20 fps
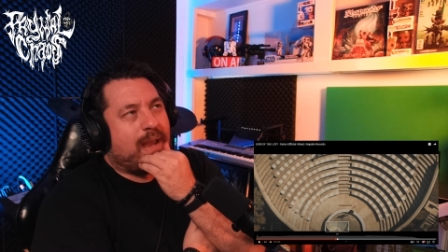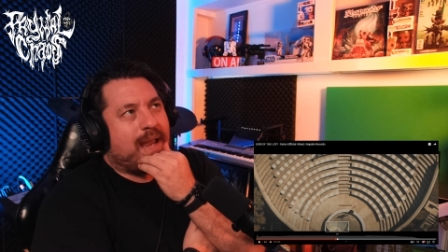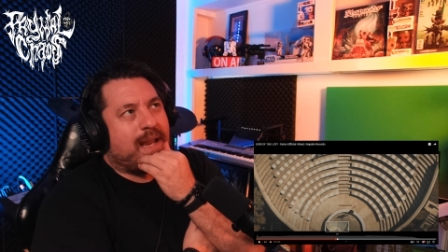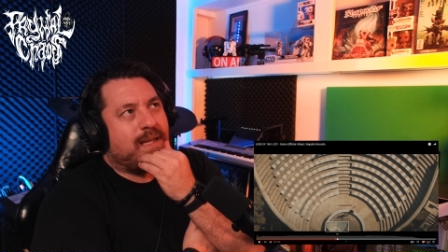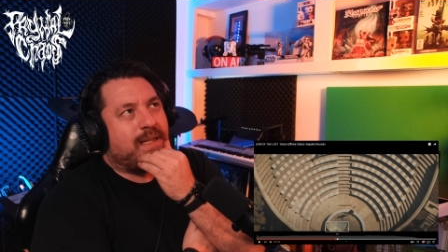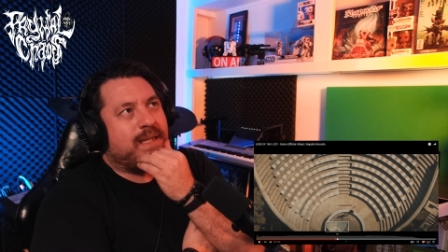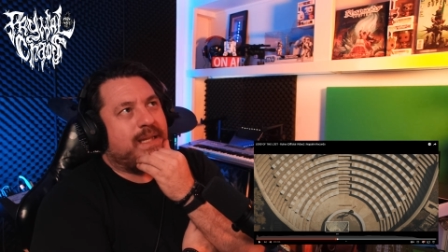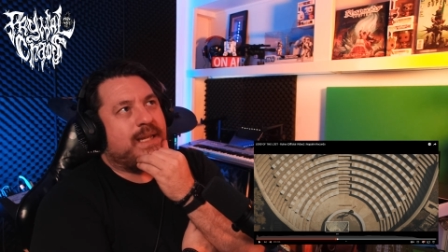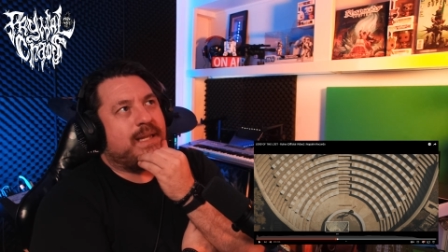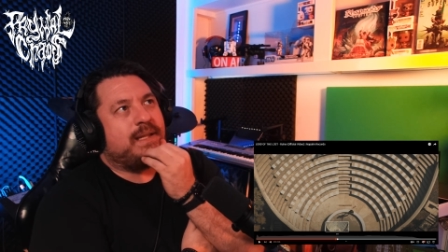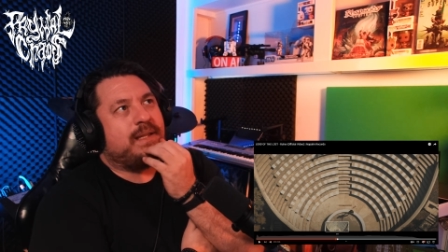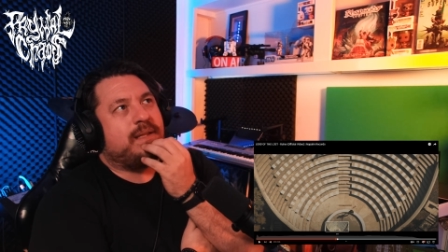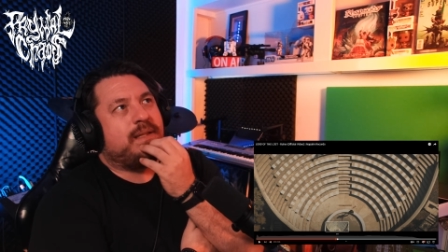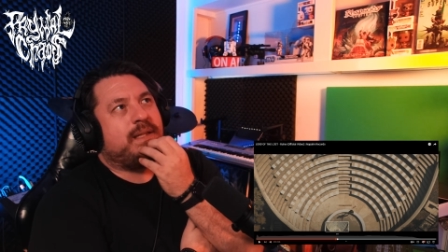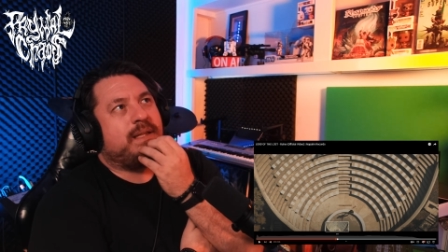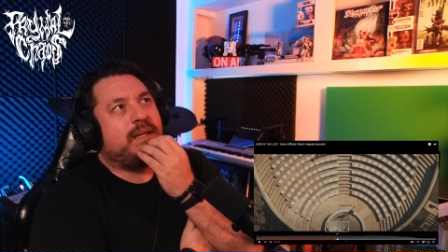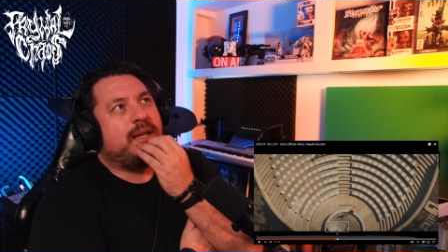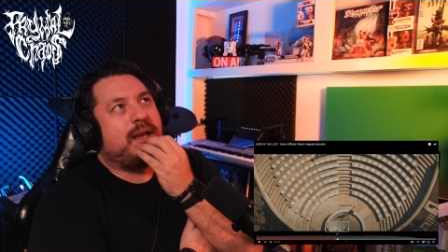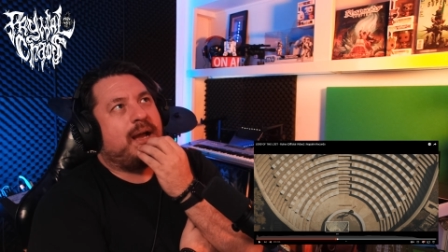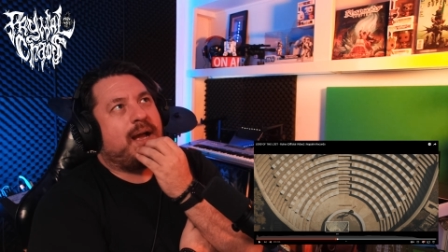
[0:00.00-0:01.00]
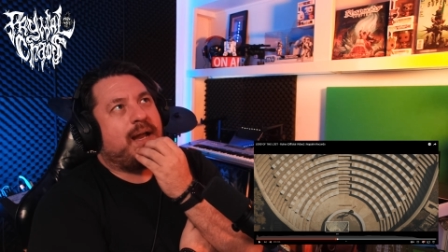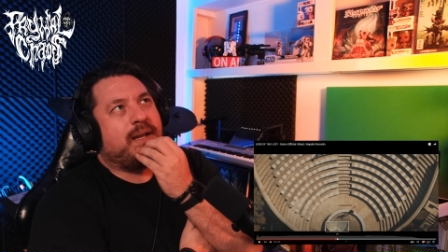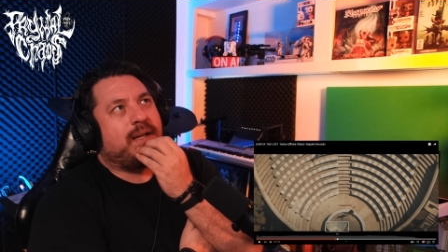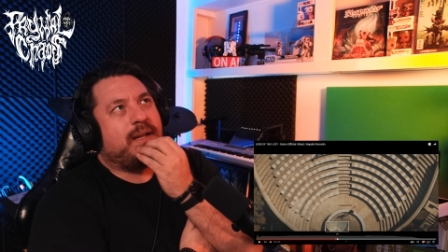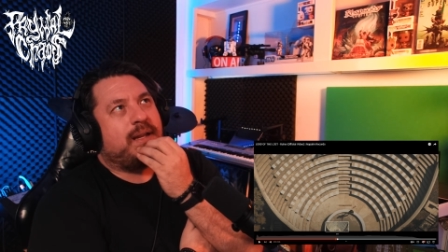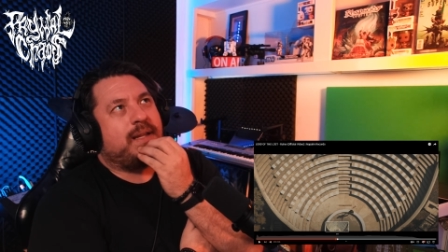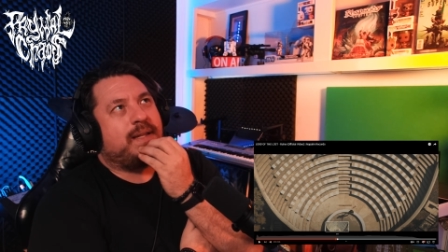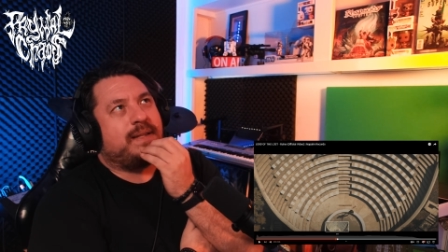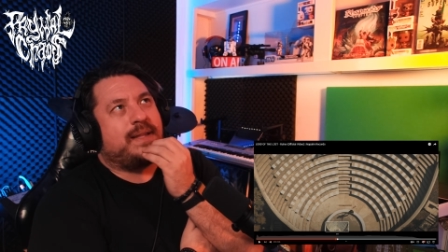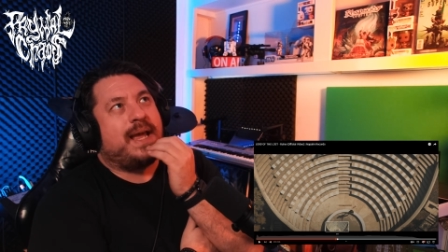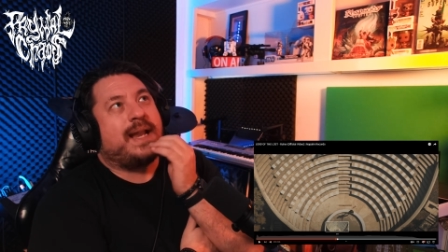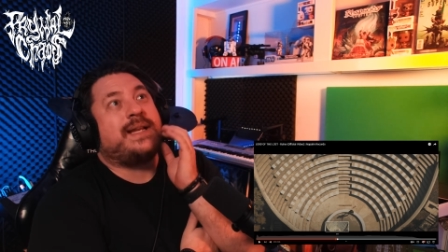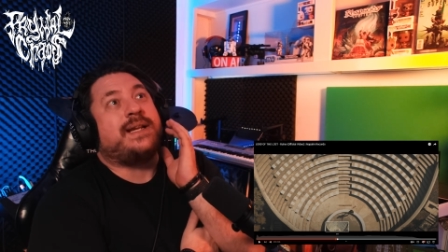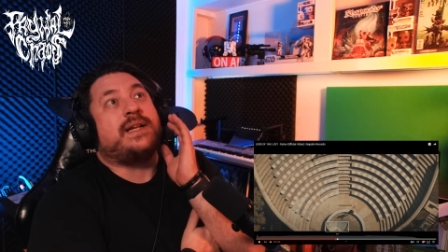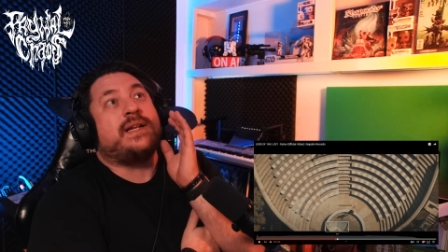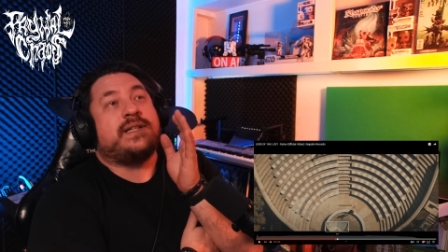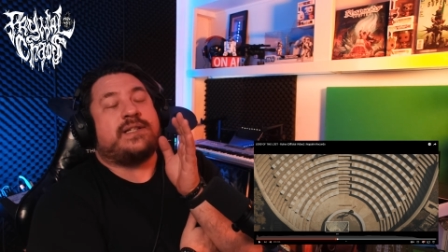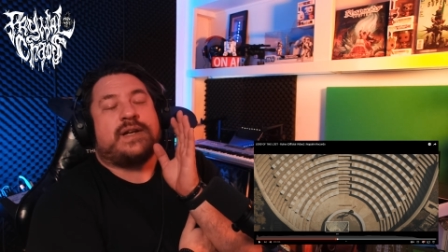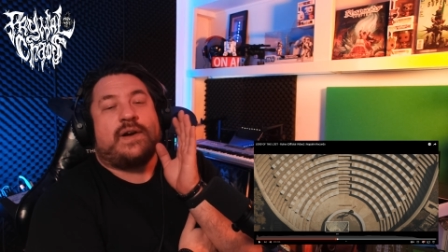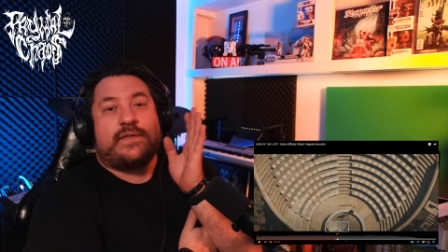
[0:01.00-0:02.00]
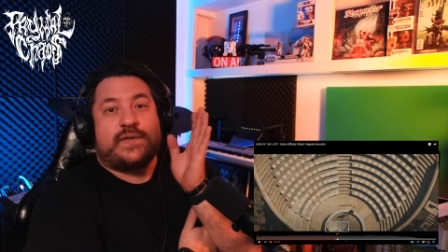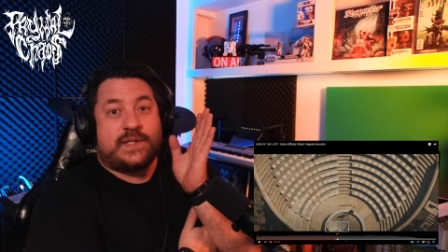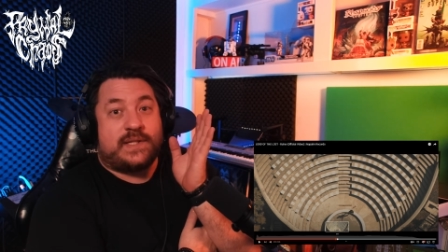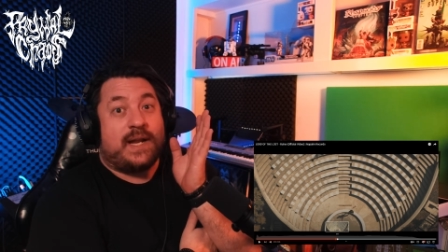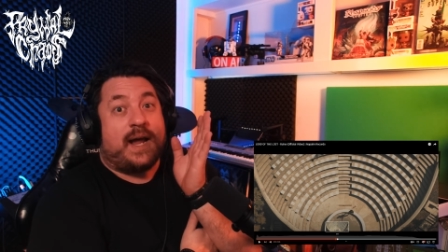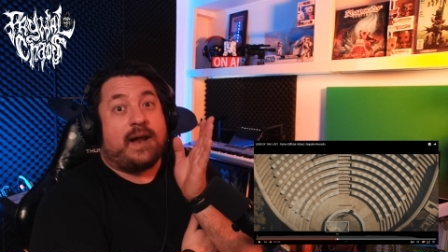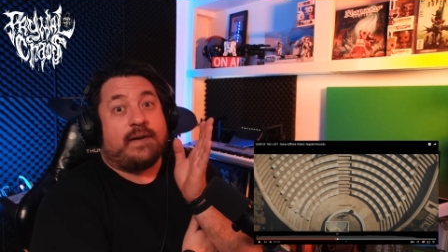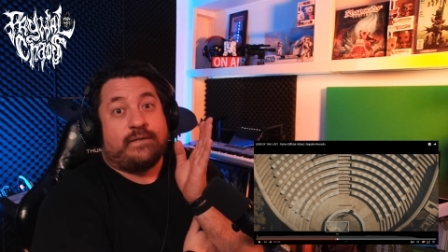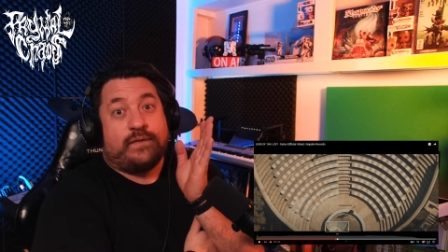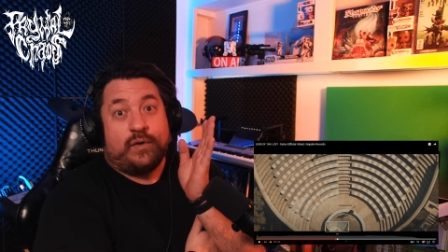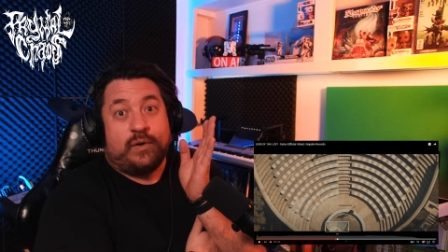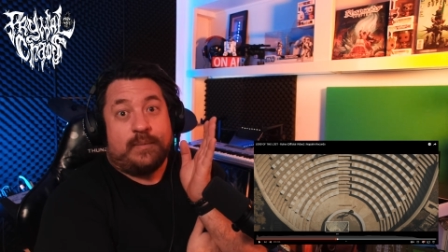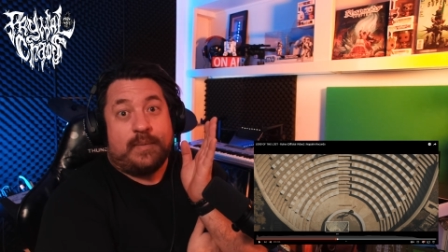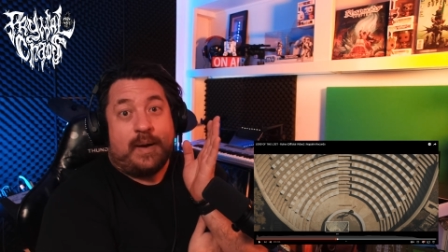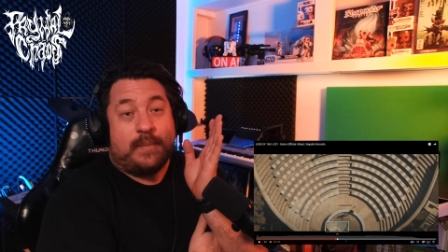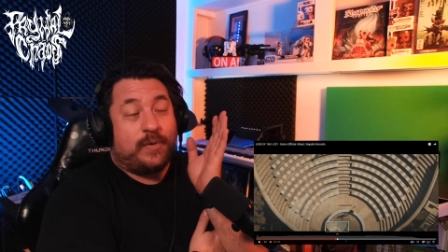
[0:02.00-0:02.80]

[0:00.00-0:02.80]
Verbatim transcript: and the the art that in itself is an art form.